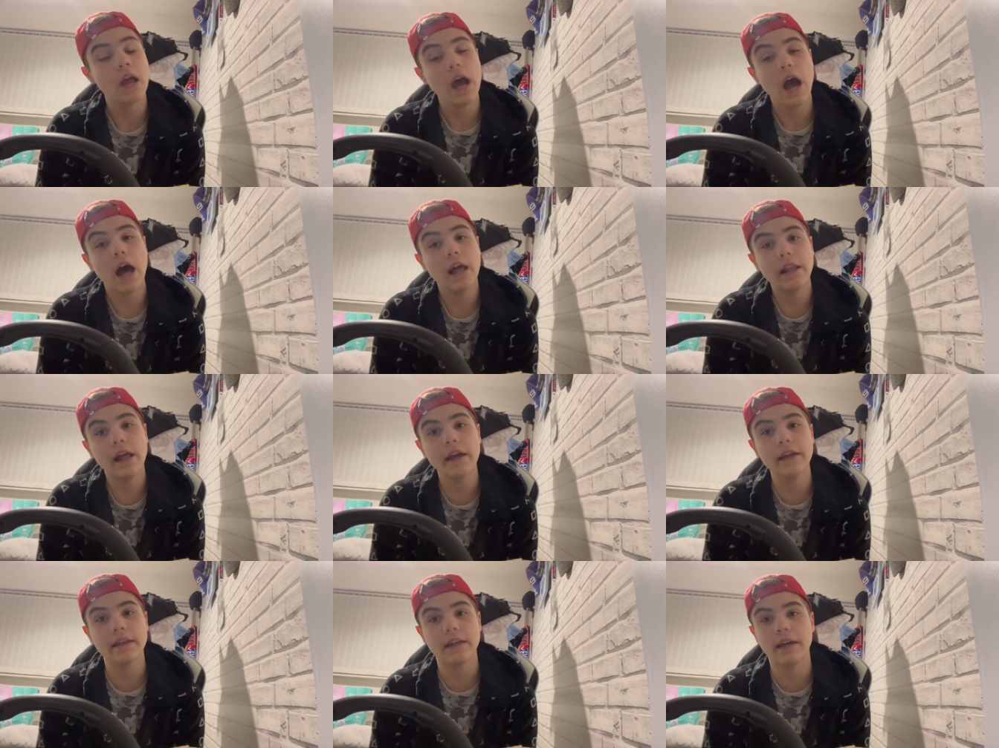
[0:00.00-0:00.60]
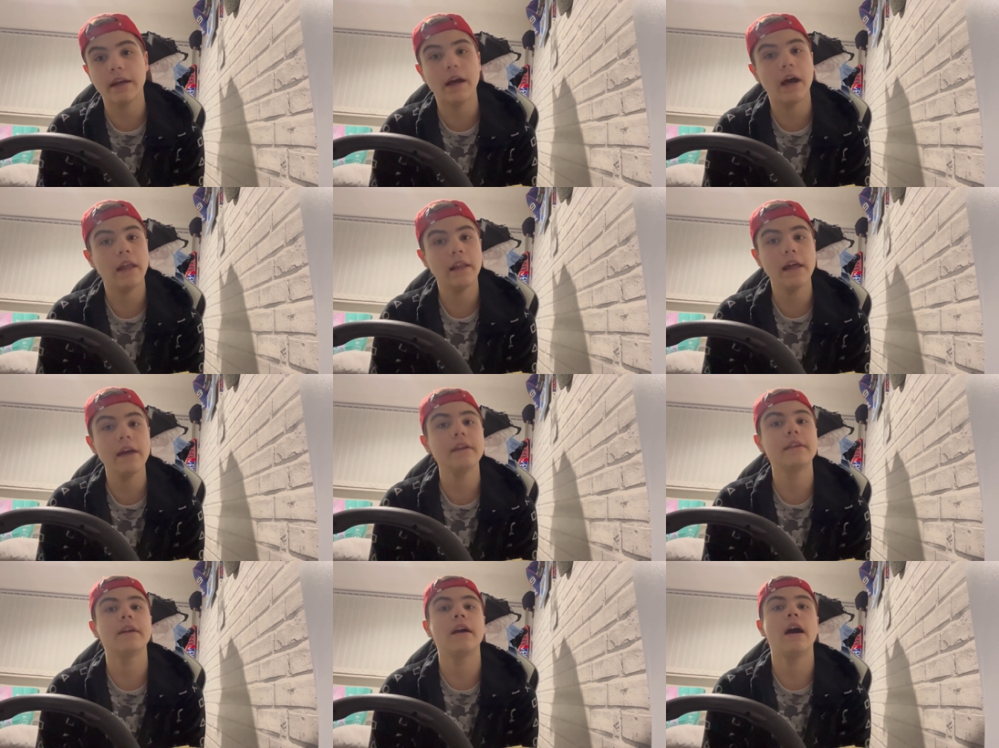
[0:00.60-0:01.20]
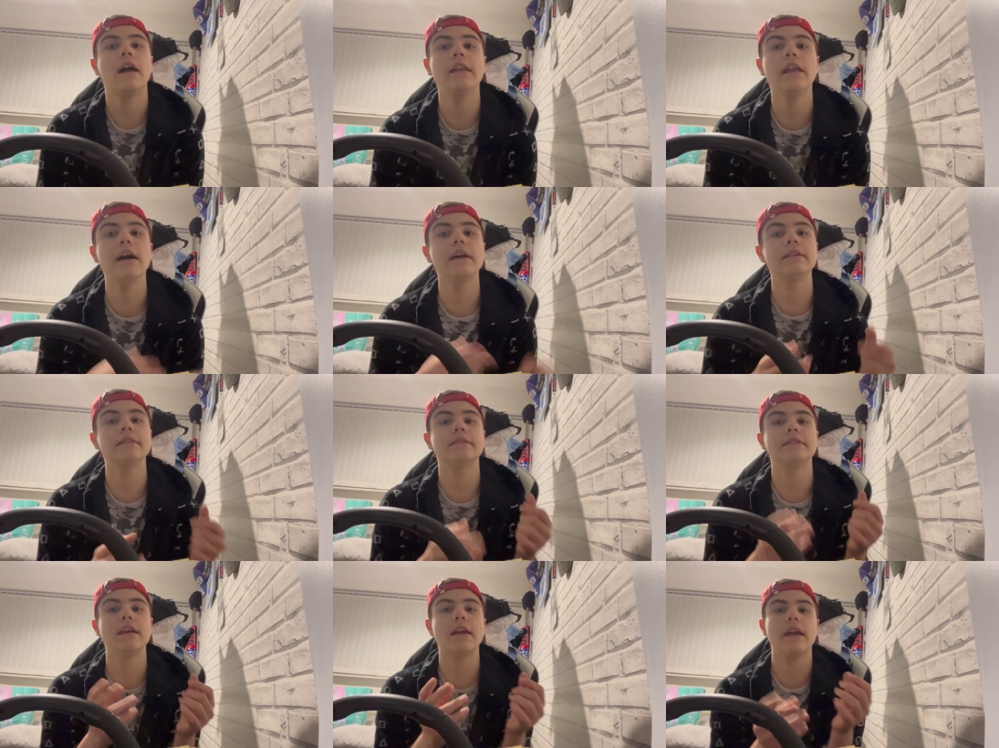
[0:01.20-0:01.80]
I like it. I
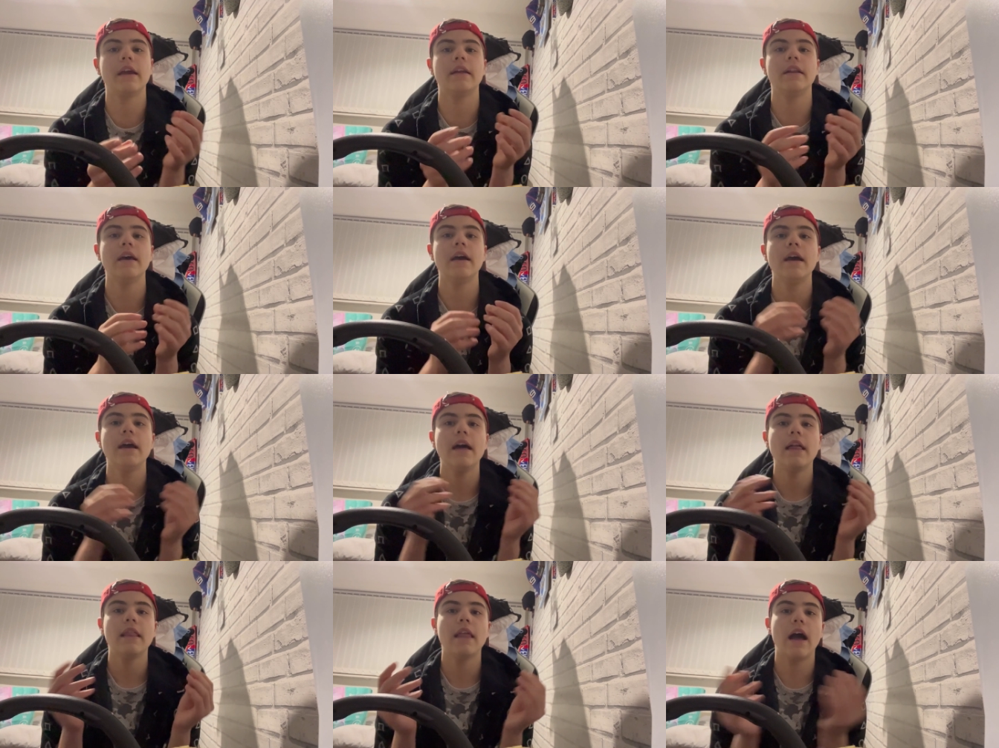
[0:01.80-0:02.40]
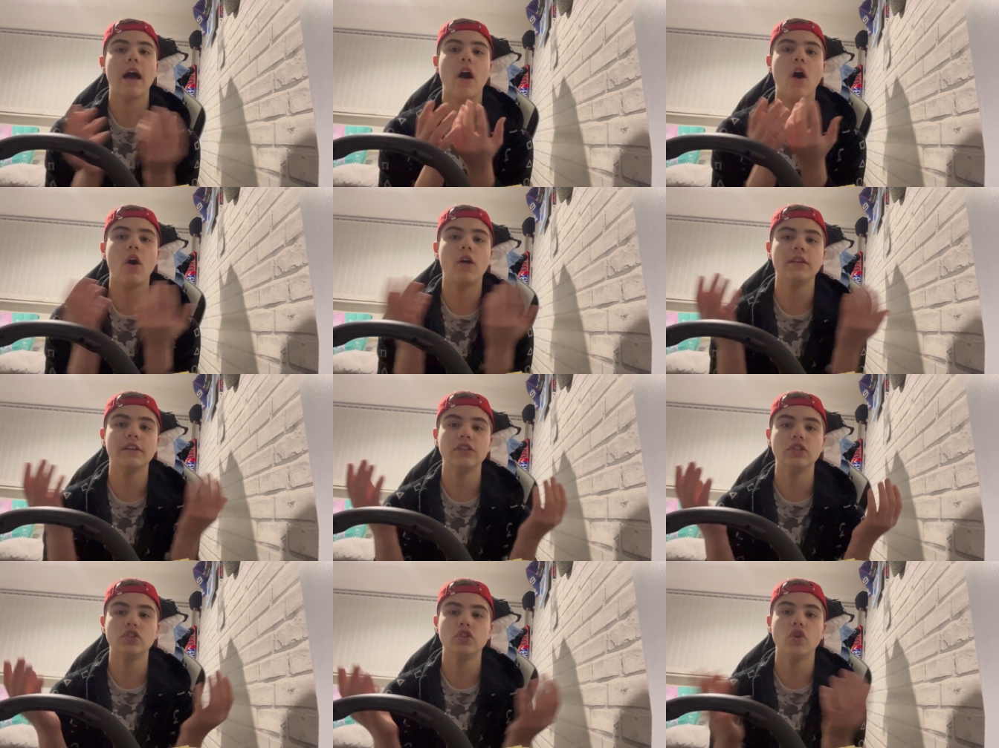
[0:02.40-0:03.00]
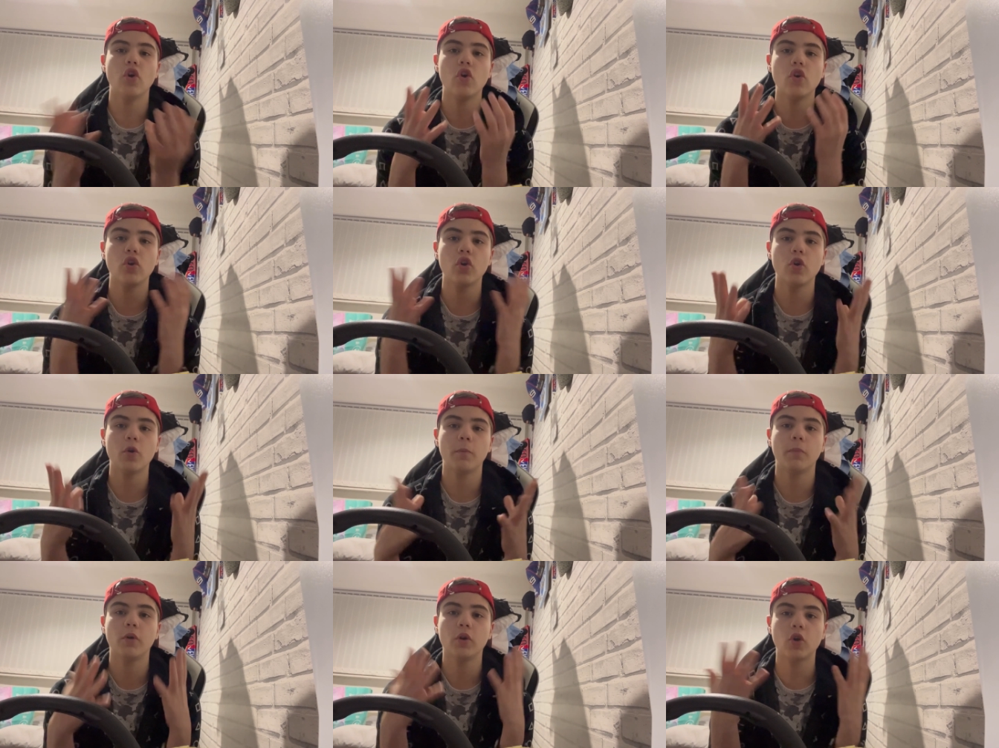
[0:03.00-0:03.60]
like seeing all these young
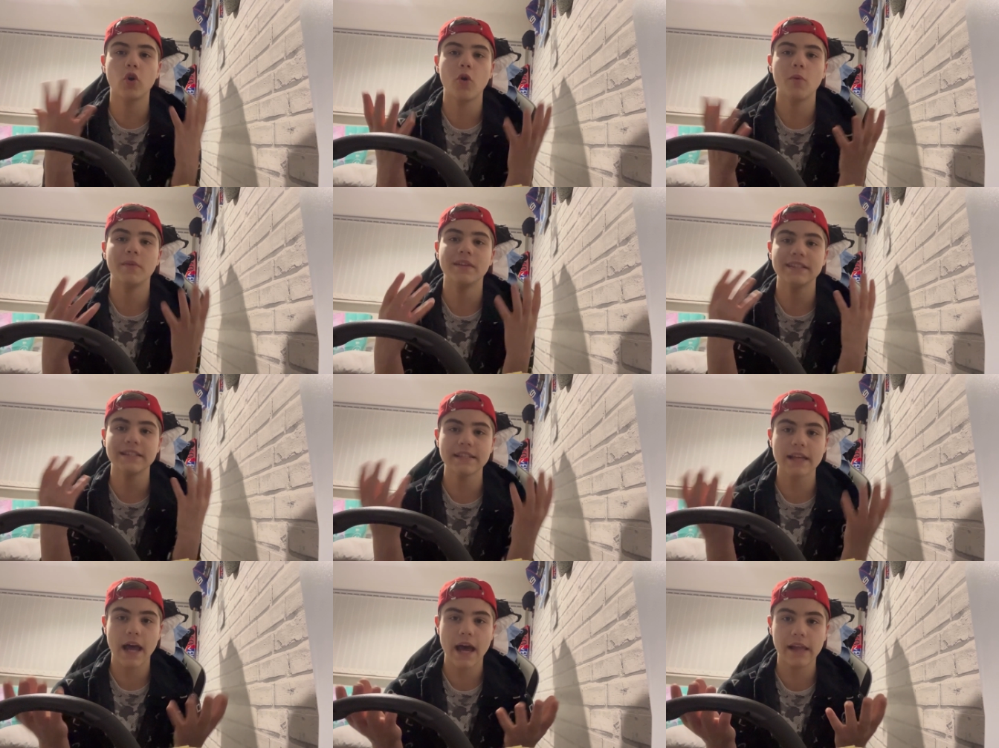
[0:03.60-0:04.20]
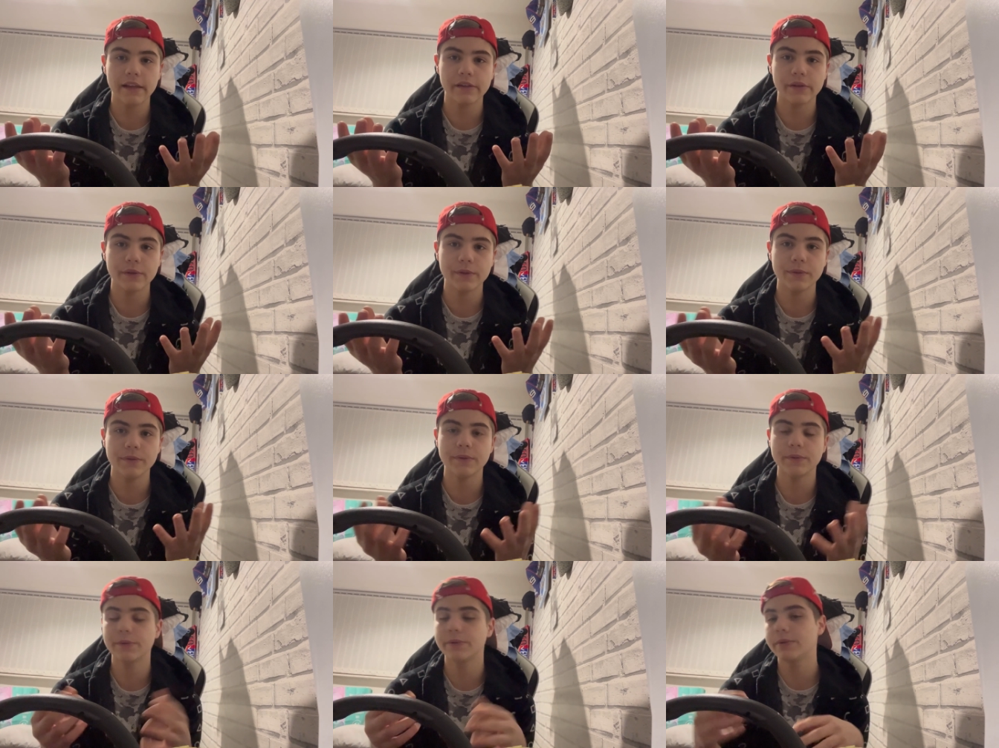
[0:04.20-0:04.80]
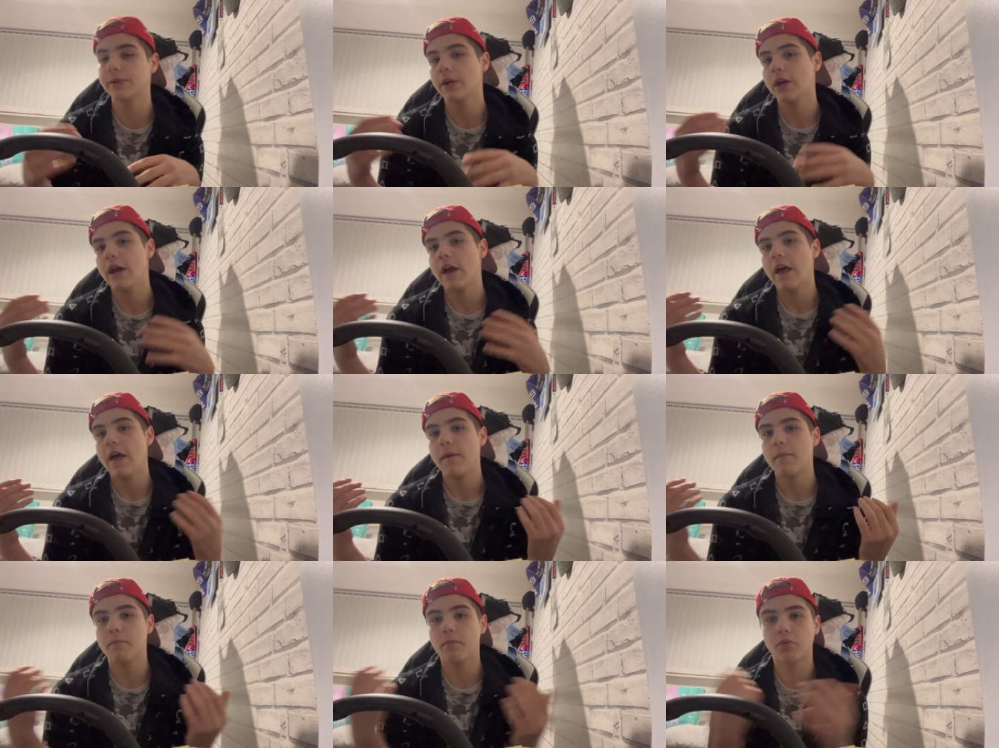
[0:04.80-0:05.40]
up and coming talents
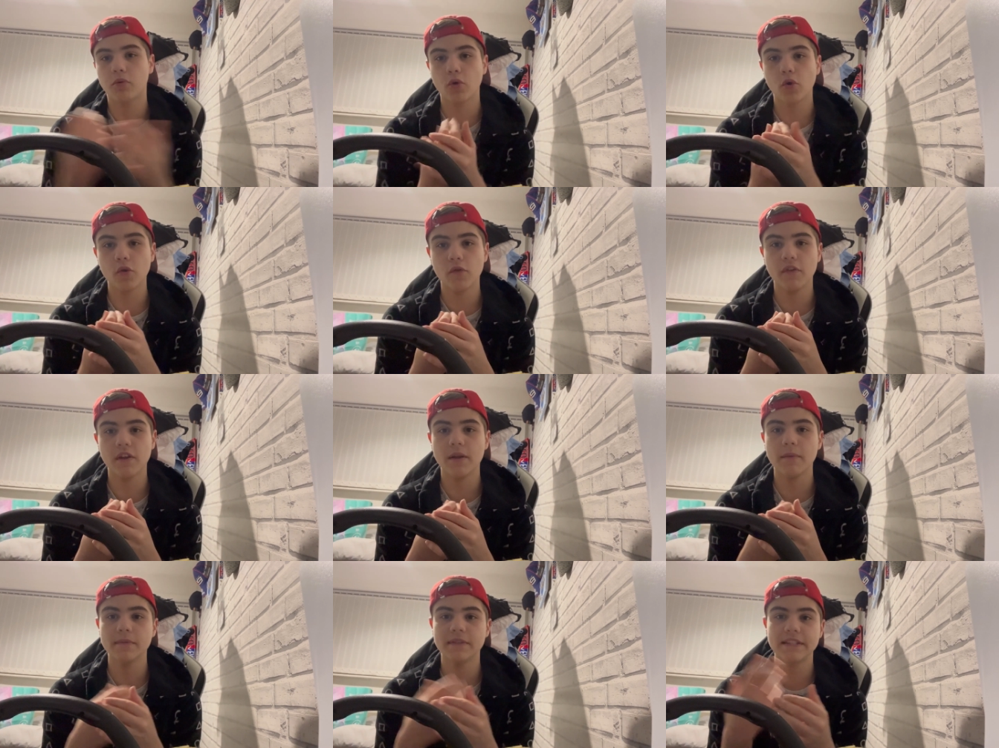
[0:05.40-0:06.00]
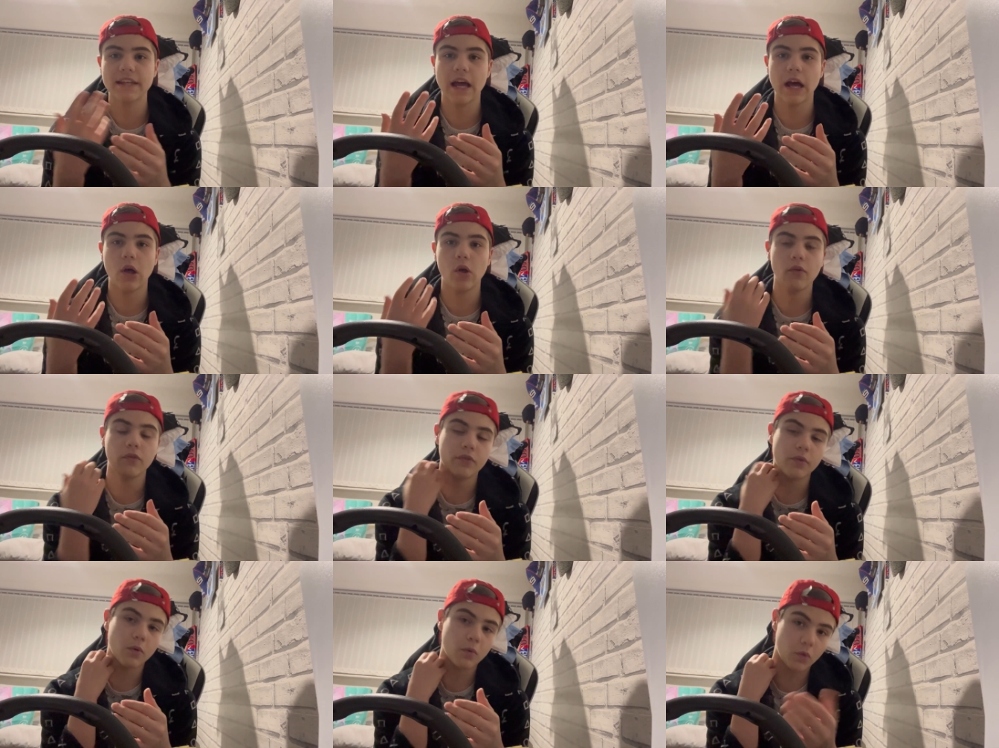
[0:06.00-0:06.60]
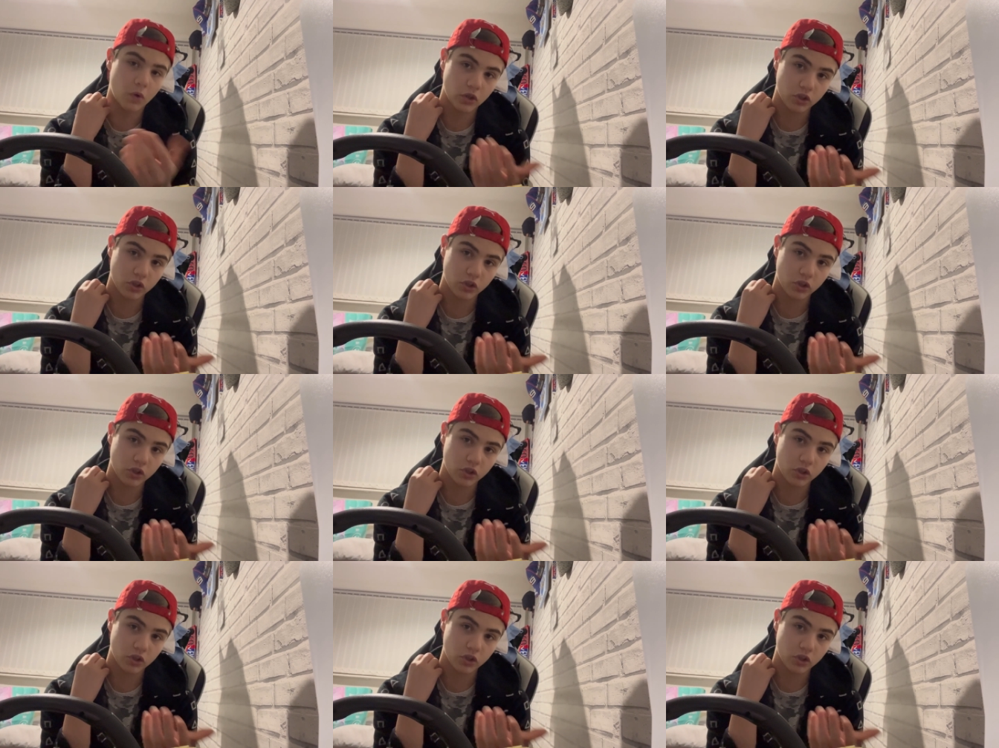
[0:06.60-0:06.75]
proving themselves, what